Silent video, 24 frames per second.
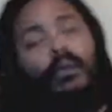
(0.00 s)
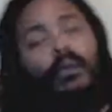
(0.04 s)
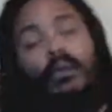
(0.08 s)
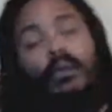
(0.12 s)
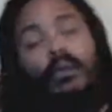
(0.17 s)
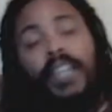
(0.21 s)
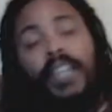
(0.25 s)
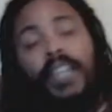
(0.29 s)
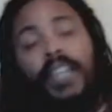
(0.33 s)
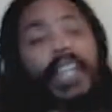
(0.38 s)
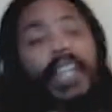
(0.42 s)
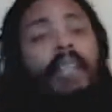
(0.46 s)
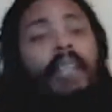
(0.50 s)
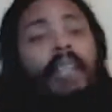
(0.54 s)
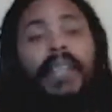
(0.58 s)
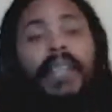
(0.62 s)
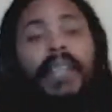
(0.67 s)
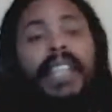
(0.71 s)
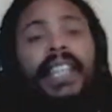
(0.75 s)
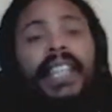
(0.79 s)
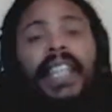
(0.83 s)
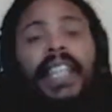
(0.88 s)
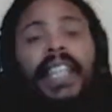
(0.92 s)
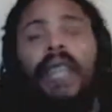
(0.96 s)
they could be
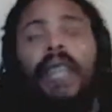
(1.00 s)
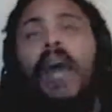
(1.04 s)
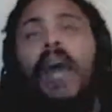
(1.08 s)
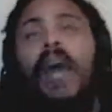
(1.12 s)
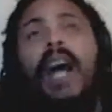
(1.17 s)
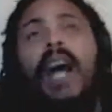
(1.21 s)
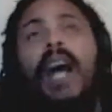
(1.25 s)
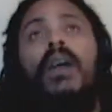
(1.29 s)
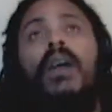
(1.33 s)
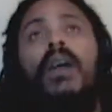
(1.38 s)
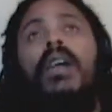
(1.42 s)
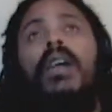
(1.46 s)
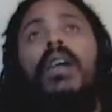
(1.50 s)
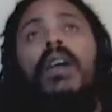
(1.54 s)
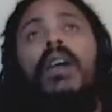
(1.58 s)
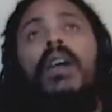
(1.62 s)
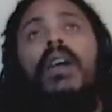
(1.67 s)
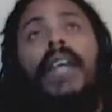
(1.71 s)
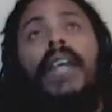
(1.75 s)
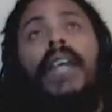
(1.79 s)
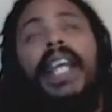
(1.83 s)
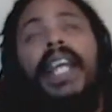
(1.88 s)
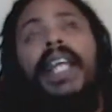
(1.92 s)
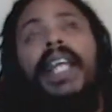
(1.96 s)
thinking, wow,
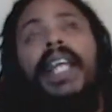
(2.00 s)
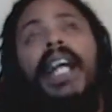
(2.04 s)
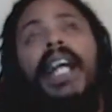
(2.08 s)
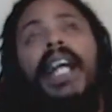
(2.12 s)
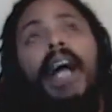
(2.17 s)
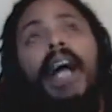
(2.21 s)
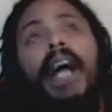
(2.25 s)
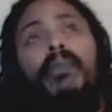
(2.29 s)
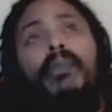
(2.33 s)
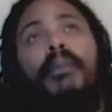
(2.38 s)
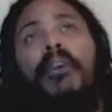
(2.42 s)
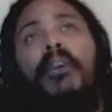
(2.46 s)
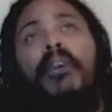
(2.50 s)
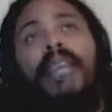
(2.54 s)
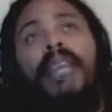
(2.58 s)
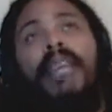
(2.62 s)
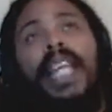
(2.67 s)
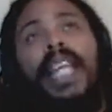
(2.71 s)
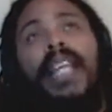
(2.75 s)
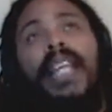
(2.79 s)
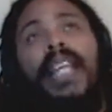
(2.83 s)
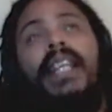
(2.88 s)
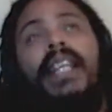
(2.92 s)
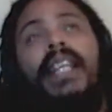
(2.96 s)
okay, I broke my
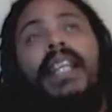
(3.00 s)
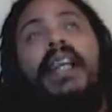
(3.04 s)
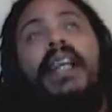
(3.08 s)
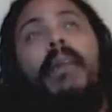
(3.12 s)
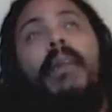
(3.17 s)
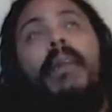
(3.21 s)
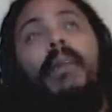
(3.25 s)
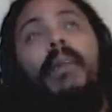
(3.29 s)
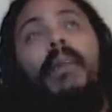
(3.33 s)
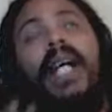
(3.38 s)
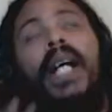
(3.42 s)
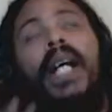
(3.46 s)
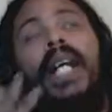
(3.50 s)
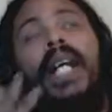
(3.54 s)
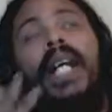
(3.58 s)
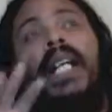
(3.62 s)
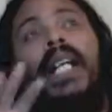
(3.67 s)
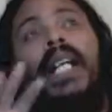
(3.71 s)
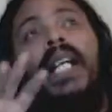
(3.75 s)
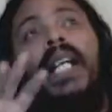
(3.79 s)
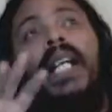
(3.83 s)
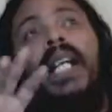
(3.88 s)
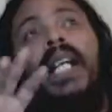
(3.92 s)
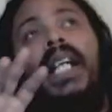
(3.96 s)
leg, but
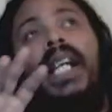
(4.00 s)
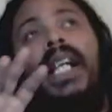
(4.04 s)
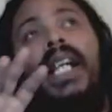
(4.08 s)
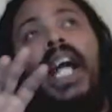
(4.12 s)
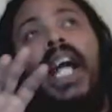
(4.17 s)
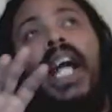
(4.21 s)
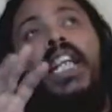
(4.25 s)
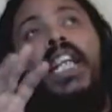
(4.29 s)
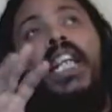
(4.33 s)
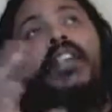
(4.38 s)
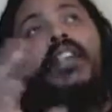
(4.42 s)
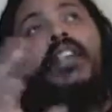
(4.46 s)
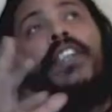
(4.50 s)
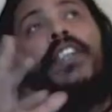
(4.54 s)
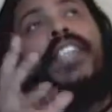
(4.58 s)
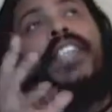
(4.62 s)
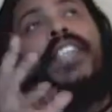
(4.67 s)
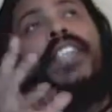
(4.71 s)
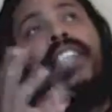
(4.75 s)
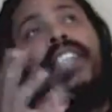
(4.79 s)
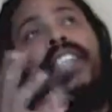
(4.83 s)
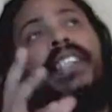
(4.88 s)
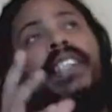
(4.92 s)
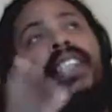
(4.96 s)
I learned
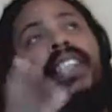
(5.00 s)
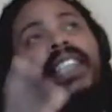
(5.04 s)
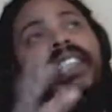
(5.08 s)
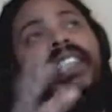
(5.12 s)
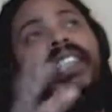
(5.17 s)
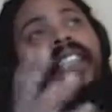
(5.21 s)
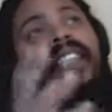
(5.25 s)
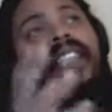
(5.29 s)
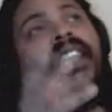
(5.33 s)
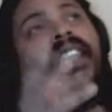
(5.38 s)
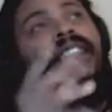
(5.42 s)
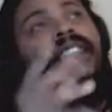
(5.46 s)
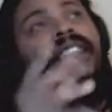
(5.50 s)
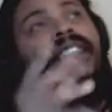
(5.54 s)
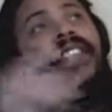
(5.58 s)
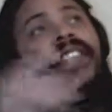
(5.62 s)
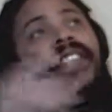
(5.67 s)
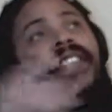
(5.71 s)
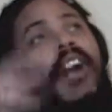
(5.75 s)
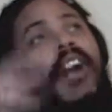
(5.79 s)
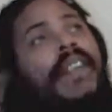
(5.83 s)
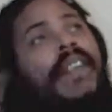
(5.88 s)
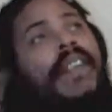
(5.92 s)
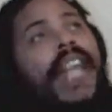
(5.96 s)
this and this and this
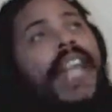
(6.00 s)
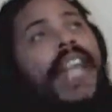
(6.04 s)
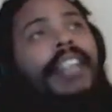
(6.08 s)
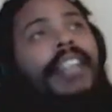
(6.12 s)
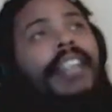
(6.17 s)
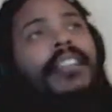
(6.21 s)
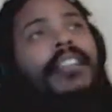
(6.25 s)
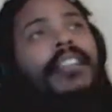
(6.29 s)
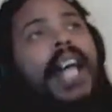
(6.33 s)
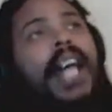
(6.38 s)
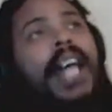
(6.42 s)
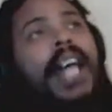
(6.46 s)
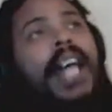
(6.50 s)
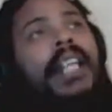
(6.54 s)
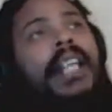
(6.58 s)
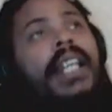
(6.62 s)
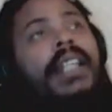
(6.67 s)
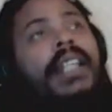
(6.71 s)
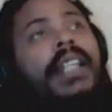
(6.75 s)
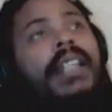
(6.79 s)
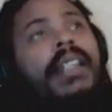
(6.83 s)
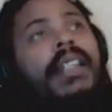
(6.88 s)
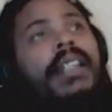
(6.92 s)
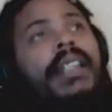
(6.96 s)
on that try.
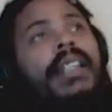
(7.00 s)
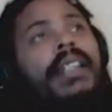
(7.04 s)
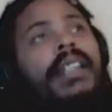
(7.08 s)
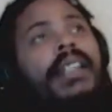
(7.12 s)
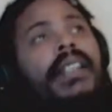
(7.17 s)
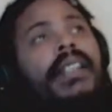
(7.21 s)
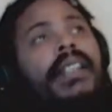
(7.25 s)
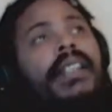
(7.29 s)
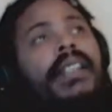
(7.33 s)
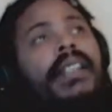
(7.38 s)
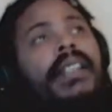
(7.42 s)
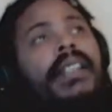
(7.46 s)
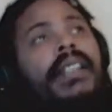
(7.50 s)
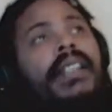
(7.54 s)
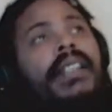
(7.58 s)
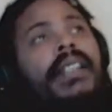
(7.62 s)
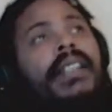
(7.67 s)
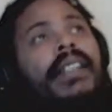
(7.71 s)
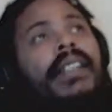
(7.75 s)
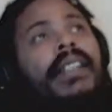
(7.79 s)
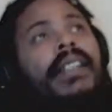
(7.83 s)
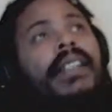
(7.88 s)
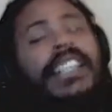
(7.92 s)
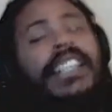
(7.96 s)

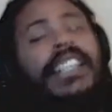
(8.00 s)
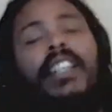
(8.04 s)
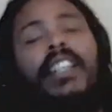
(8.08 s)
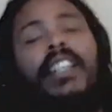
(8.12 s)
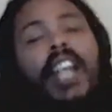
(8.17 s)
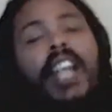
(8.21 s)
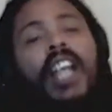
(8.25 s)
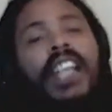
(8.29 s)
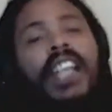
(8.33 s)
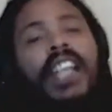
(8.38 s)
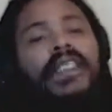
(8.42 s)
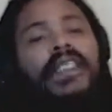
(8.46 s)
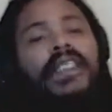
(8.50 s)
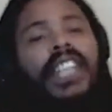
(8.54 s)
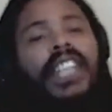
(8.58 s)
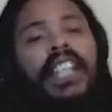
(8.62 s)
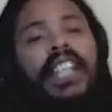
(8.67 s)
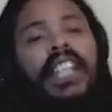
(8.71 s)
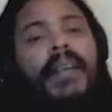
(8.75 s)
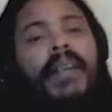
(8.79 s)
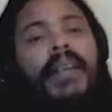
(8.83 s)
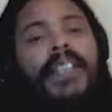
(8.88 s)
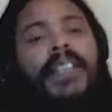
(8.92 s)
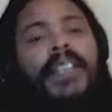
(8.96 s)
See, they're not even thinking
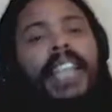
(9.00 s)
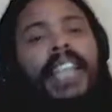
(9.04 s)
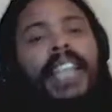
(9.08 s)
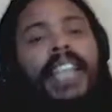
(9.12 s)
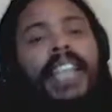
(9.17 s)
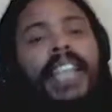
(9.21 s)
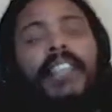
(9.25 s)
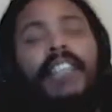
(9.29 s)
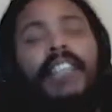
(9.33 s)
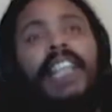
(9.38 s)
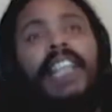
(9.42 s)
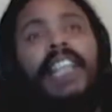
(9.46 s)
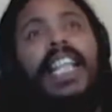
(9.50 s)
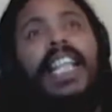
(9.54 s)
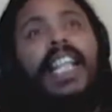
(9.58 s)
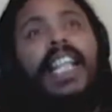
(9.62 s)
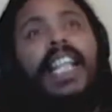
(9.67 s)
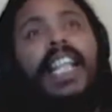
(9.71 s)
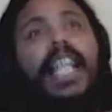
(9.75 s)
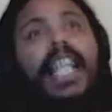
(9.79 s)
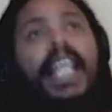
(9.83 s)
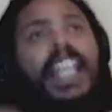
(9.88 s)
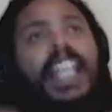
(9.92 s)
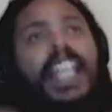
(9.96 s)
about the leg. They're thinking,
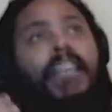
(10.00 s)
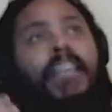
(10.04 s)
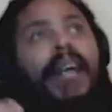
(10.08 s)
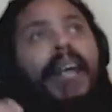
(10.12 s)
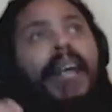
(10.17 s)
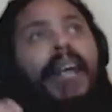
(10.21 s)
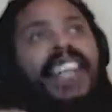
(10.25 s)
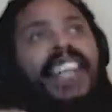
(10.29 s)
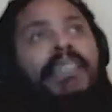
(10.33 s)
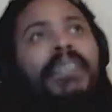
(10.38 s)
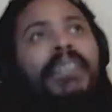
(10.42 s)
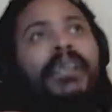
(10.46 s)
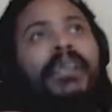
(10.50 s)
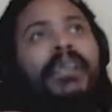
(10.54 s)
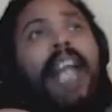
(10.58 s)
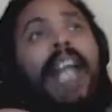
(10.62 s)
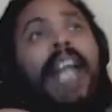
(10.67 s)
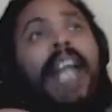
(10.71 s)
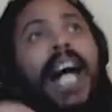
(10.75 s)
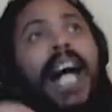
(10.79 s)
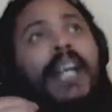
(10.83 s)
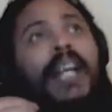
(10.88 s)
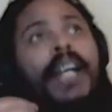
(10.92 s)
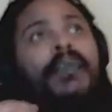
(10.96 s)
it's possible,
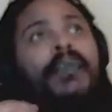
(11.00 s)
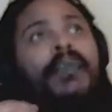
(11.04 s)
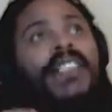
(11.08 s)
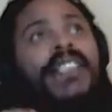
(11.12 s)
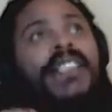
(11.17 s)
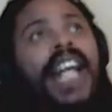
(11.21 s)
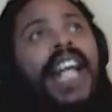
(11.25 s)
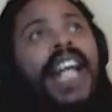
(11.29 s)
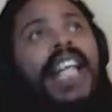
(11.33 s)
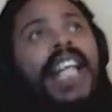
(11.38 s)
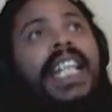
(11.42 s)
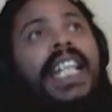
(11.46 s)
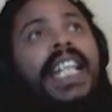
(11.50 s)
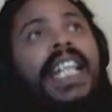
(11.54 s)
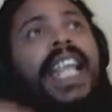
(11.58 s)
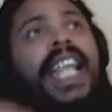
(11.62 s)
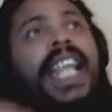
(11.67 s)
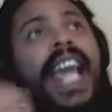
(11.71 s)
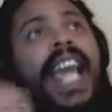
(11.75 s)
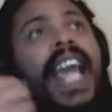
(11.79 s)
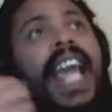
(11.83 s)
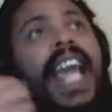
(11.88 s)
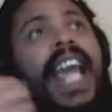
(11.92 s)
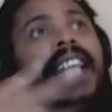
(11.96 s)
I almost got it,
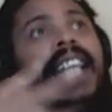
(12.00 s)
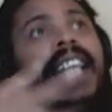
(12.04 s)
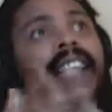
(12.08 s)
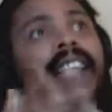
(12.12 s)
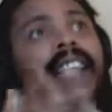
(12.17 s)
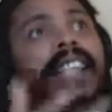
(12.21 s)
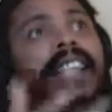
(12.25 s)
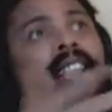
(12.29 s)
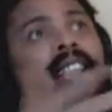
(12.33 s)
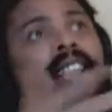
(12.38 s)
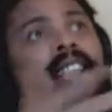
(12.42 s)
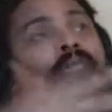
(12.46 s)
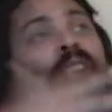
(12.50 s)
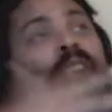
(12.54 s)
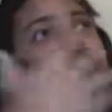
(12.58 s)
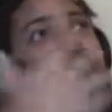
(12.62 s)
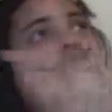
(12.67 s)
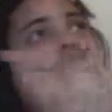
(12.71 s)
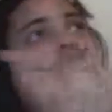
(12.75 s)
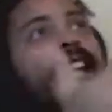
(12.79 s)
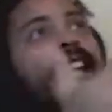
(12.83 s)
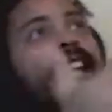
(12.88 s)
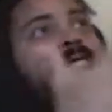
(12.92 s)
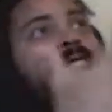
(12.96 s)
and I'm
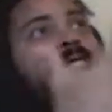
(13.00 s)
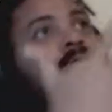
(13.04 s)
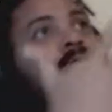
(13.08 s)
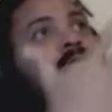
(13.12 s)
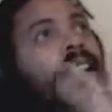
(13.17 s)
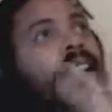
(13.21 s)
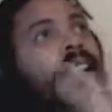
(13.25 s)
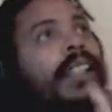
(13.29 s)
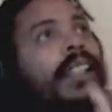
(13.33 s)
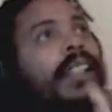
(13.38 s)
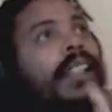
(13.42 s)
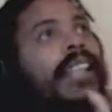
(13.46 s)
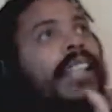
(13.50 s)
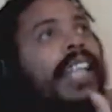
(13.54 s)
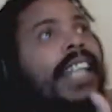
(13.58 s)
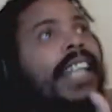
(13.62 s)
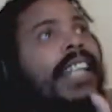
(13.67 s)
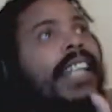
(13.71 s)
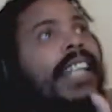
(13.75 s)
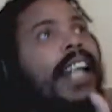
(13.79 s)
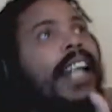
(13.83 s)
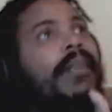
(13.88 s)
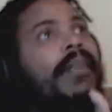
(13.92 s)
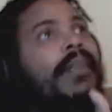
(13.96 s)
going to next
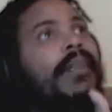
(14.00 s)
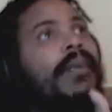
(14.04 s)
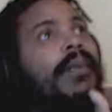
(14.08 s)
time.